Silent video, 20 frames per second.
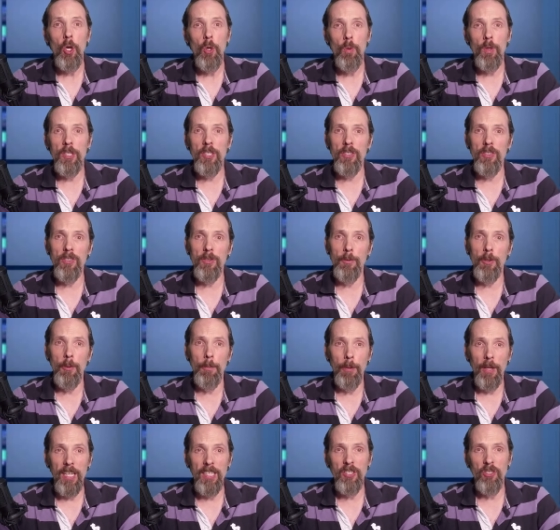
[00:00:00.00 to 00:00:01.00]
which is to
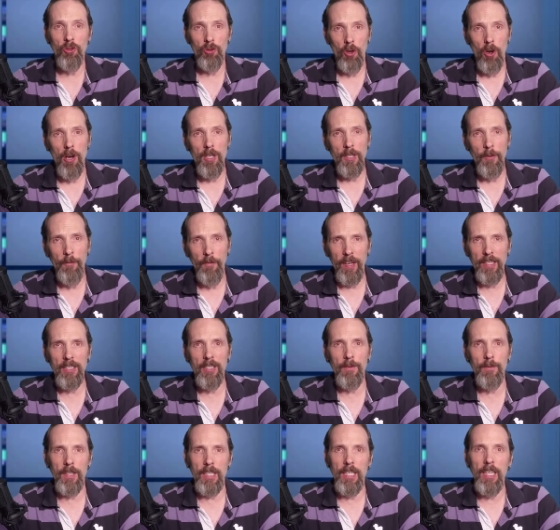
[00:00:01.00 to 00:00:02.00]
play strong
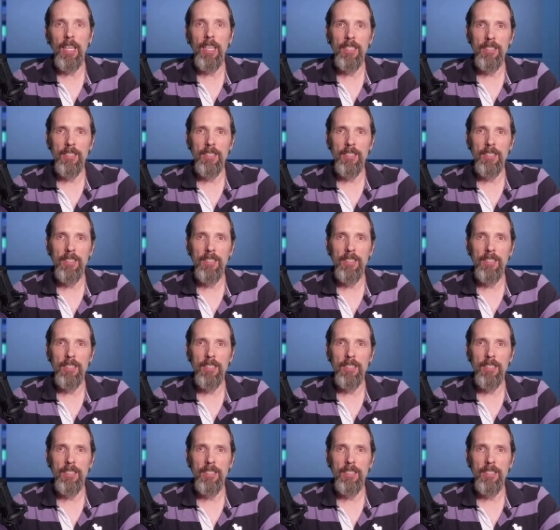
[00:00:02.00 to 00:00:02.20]
defensively,